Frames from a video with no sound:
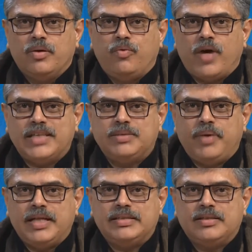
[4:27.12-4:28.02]

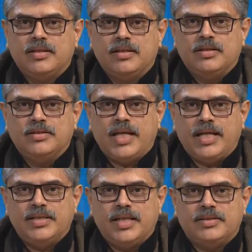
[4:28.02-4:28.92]
Fast-paced
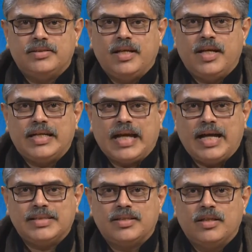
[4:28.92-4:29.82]
changes in
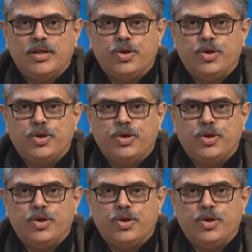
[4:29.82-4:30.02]
tasks,